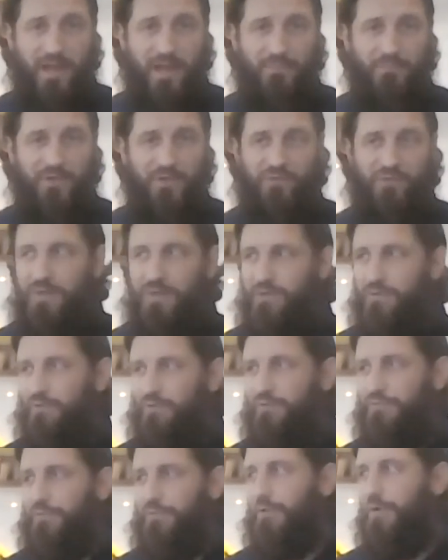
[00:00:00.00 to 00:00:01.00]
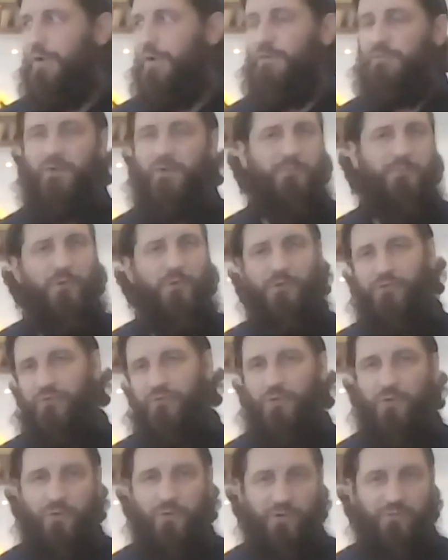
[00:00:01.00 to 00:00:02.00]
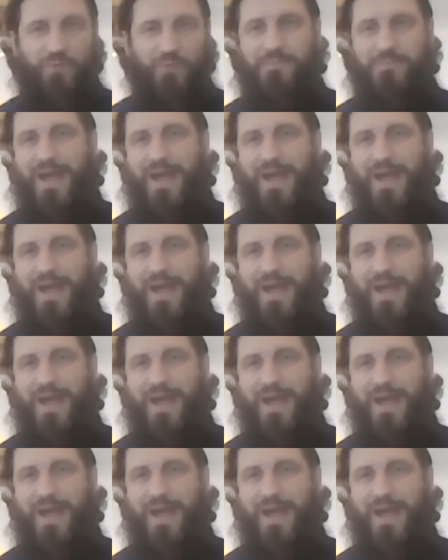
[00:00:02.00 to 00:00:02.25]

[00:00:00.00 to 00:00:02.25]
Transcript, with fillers: um, which we use for all of our brochures.